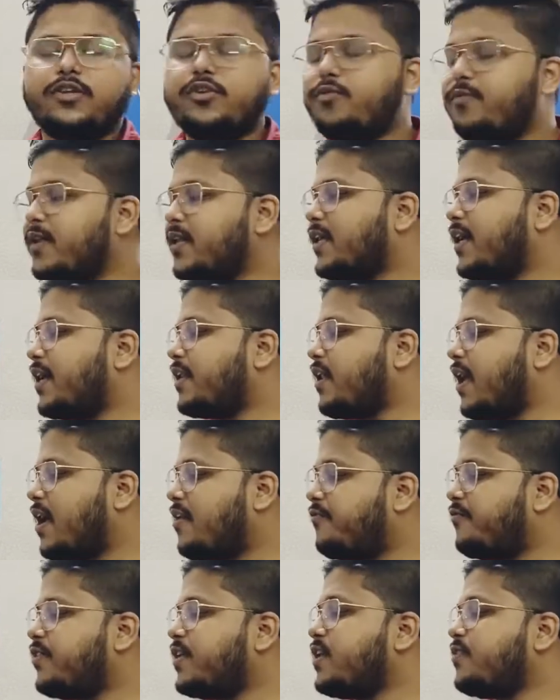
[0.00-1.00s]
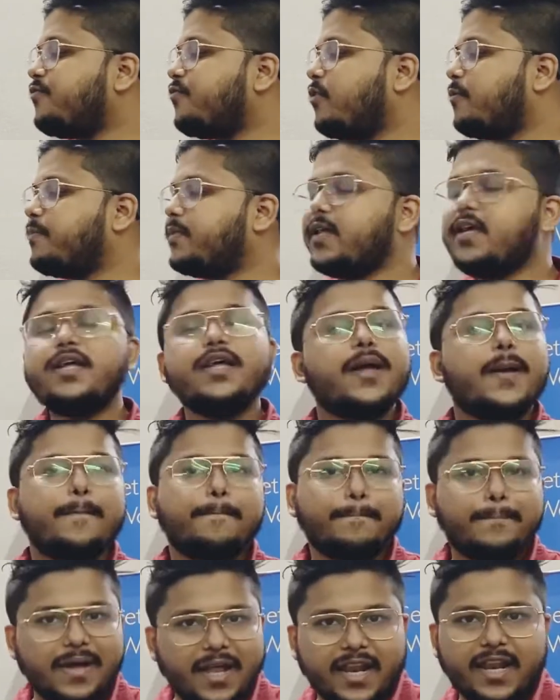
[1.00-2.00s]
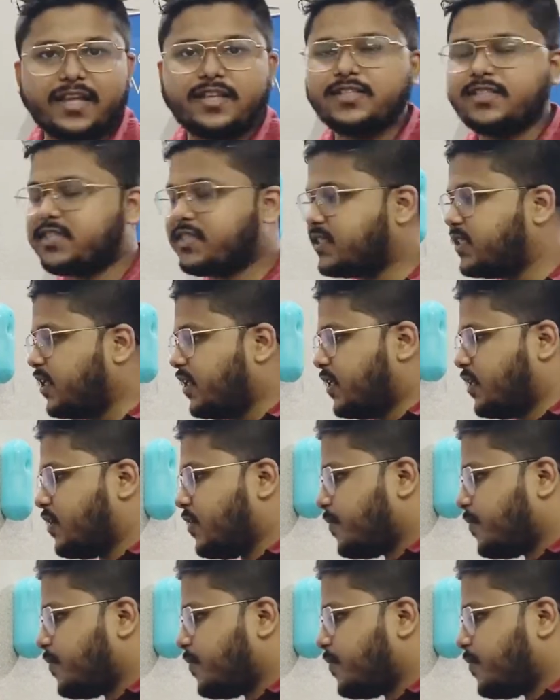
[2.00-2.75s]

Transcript: You will get everything from the balance sheet.